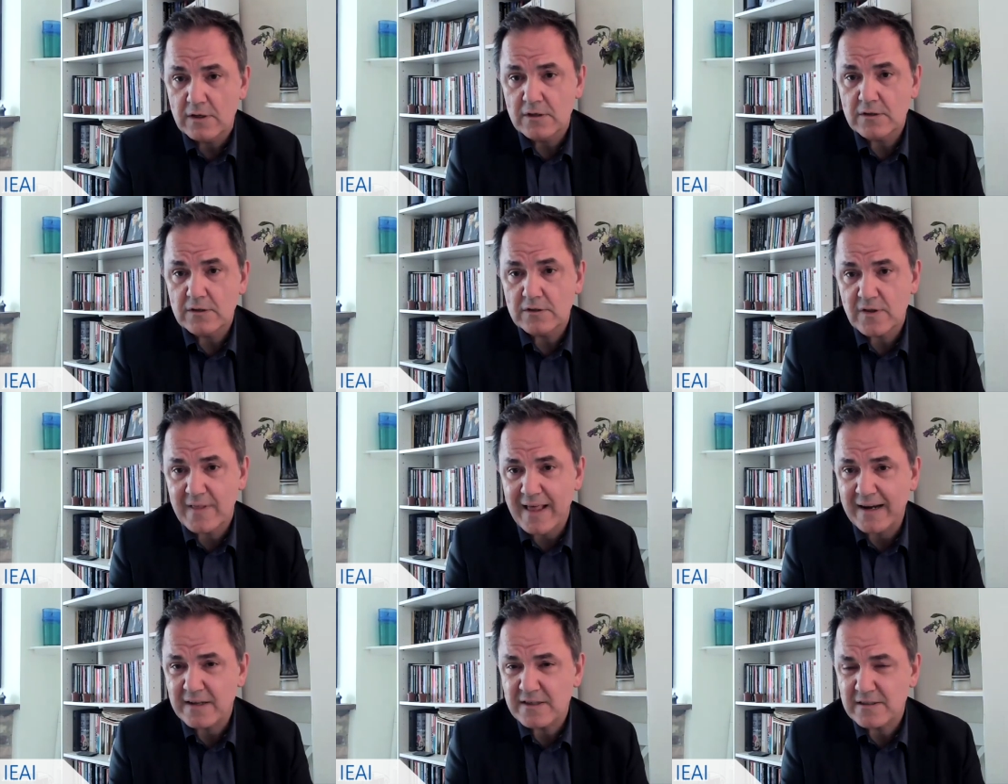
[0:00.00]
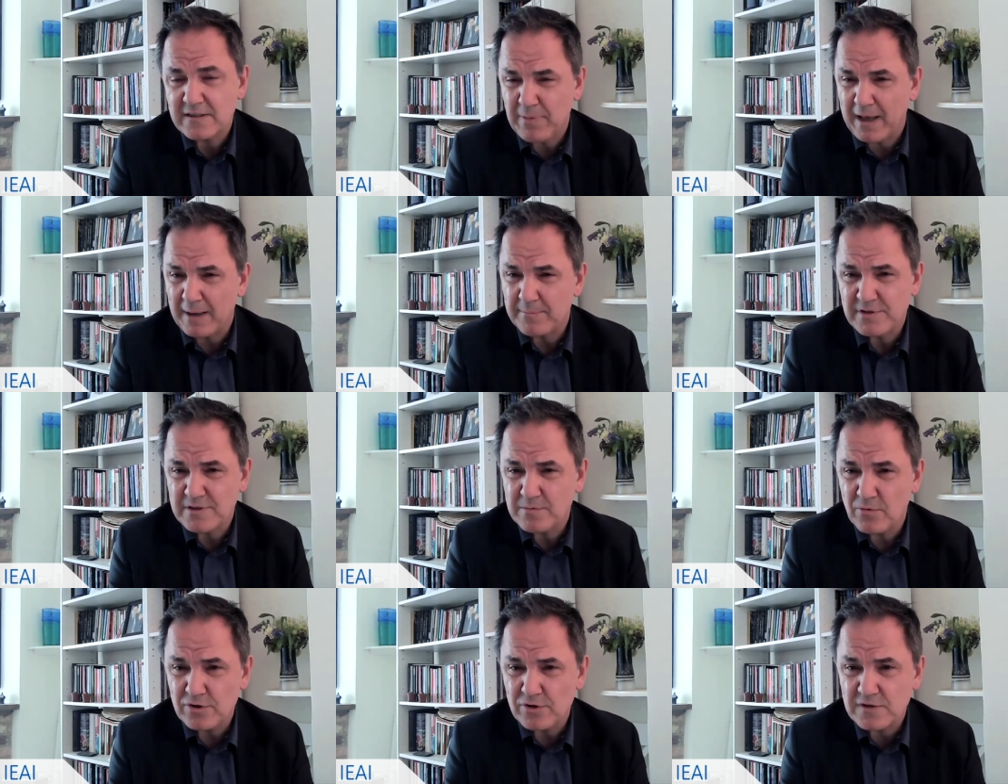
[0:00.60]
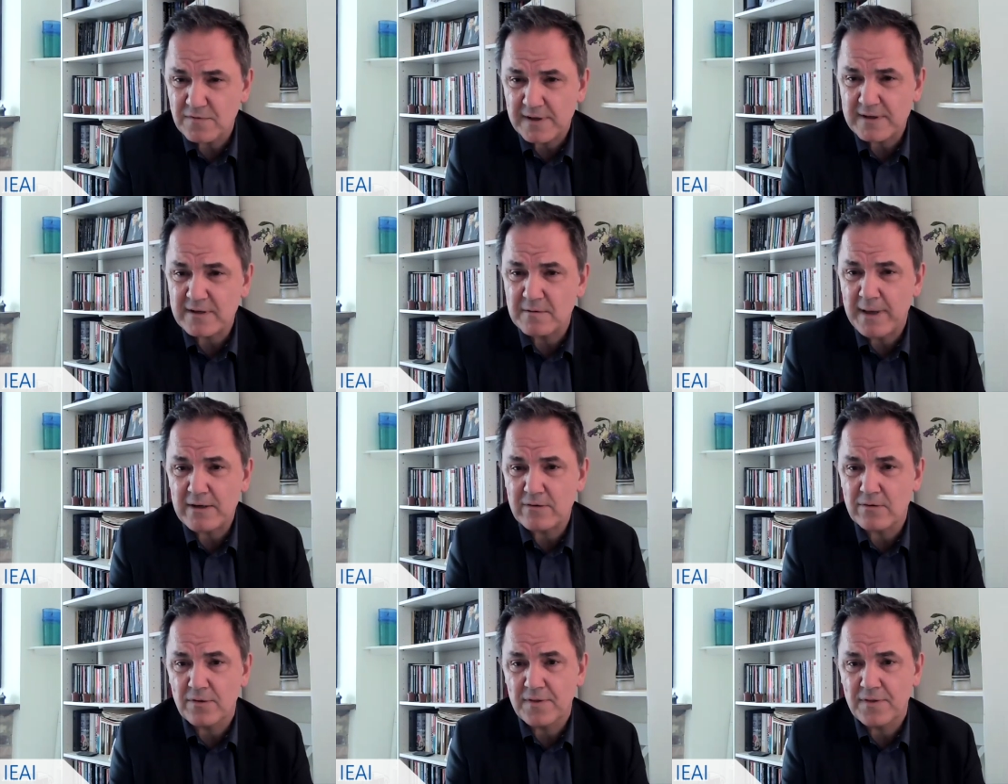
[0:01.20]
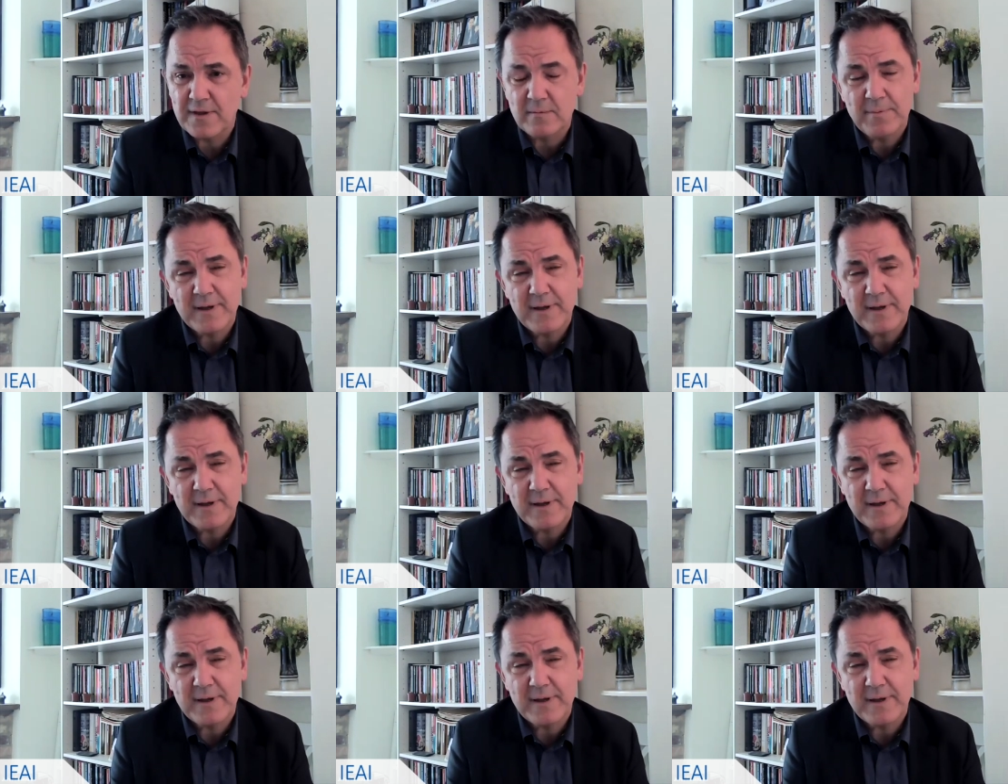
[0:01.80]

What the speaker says: So that is perhaps the most fundamental thing.